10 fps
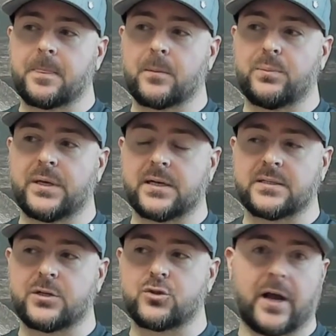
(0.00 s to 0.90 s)
because
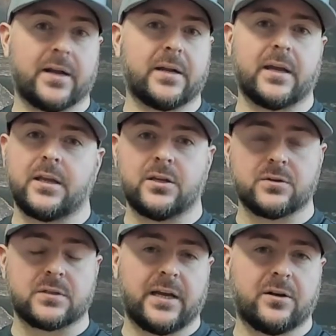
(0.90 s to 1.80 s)
I tried it again
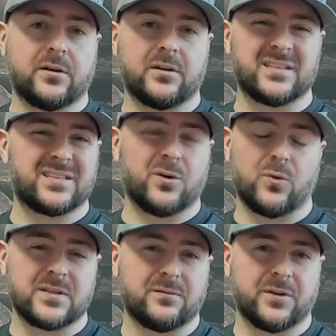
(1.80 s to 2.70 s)
years later and it still
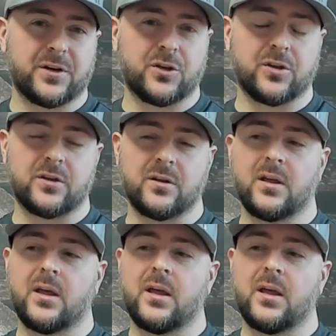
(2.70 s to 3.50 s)
wasn't very good.